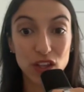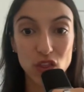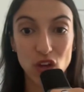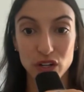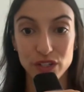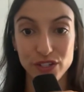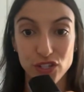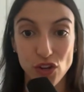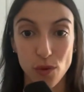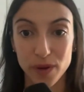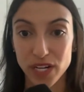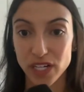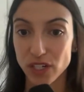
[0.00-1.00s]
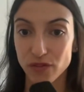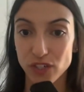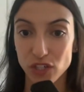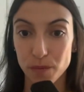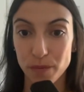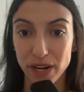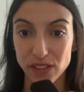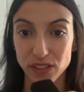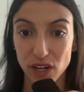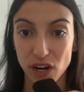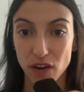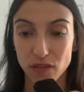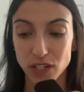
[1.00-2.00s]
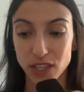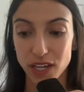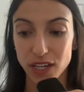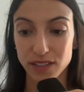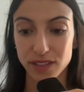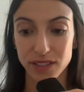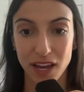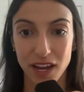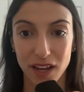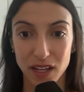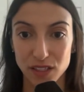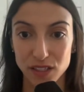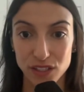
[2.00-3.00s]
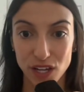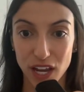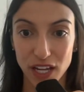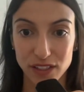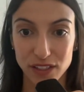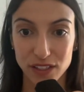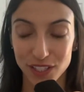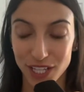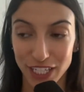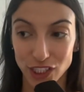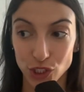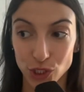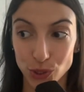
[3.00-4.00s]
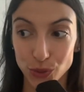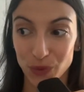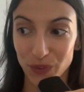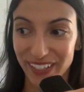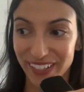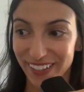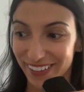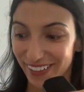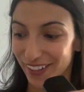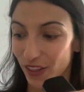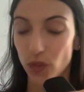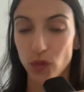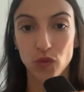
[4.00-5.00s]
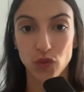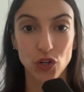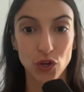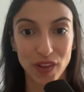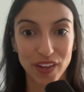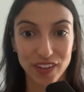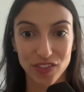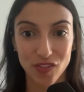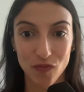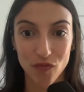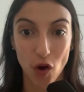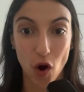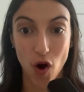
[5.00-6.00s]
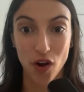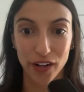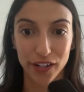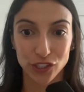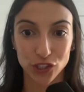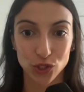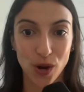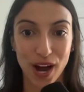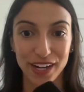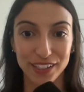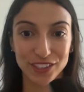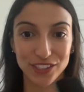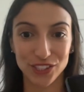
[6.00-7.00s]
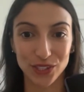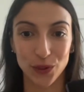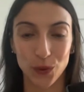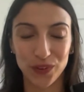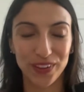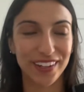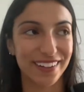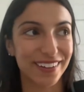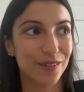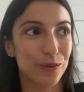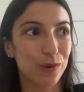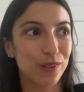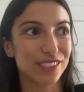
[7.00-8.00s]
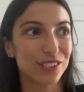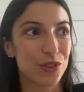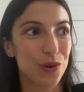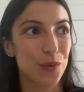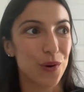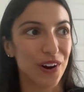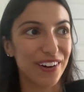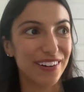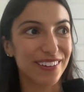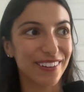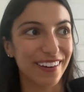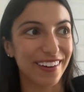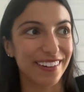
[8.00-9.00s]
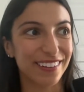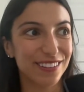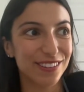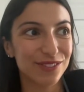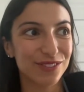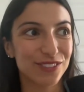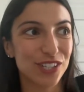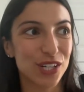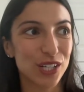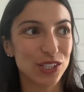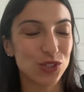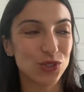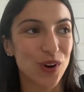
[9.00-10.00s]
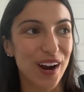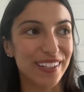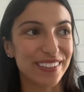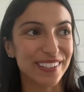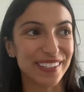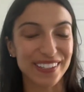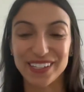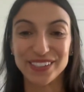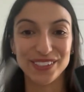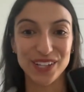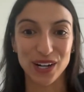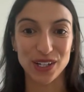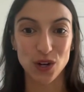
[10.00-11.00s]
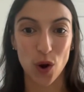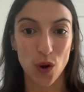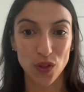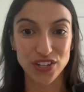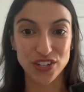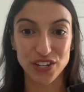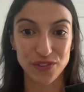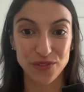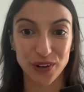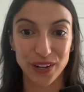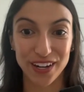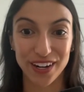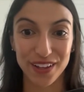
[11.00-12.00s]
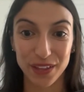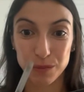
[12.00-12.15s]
there are so many different domains that cover these, and it's like, truly, you're like the artist trying to, or like, what's the word, like trying to like conduct all the different like